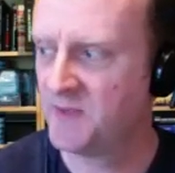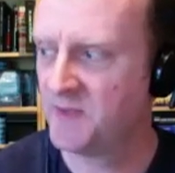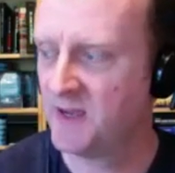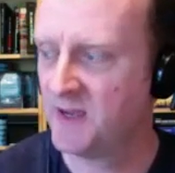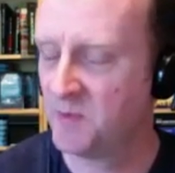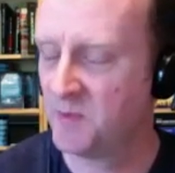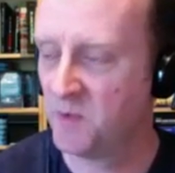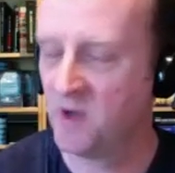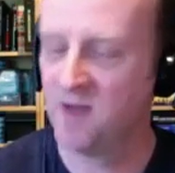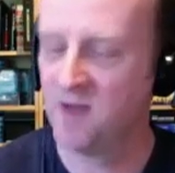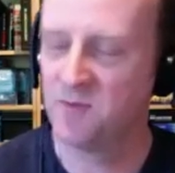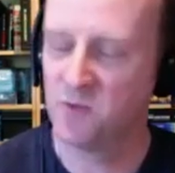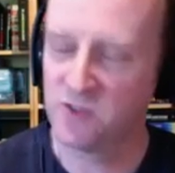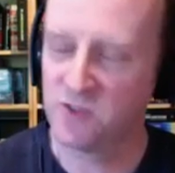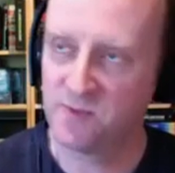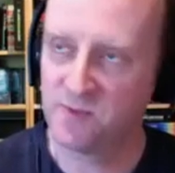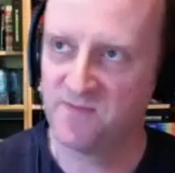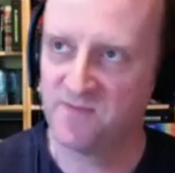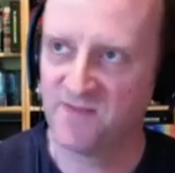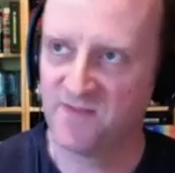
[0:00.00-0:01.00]
What's
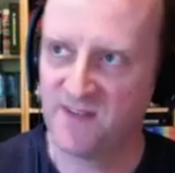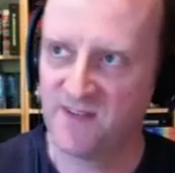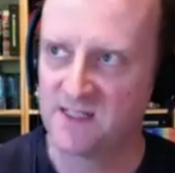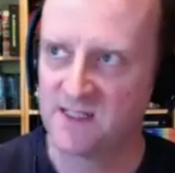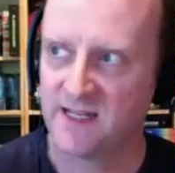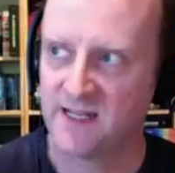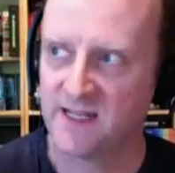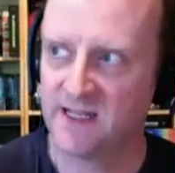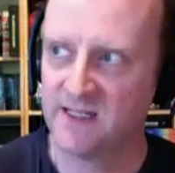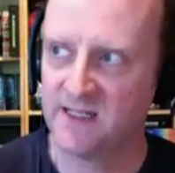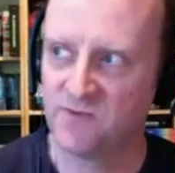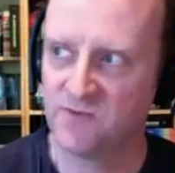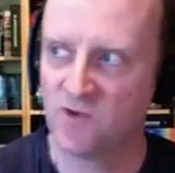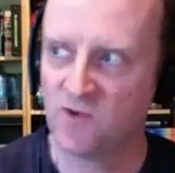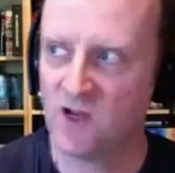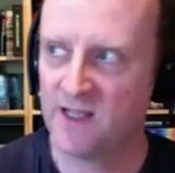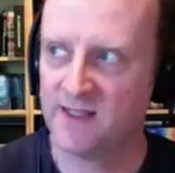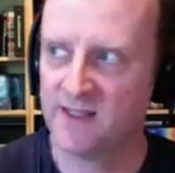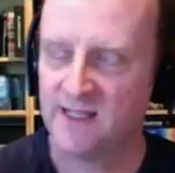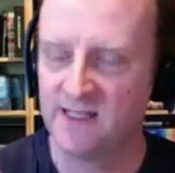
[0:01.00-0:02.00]
been fascinating in
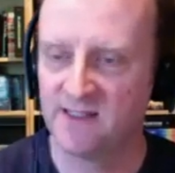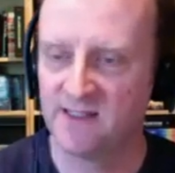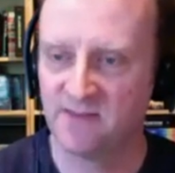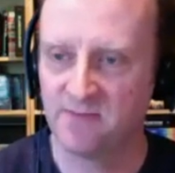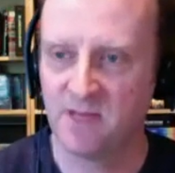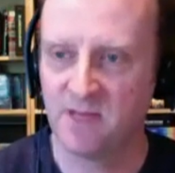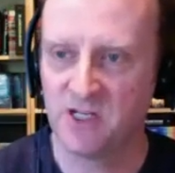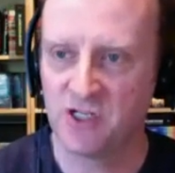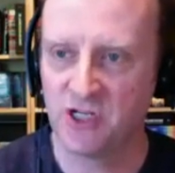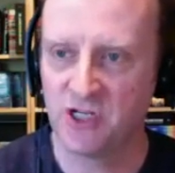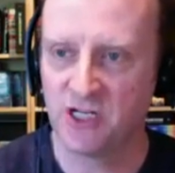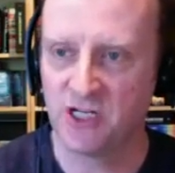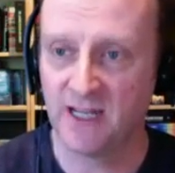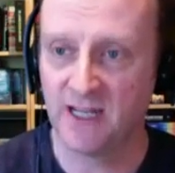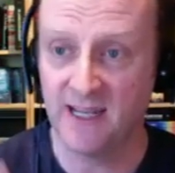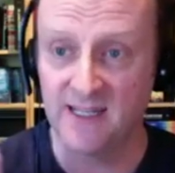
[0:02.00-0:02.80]
writing The End of Magic,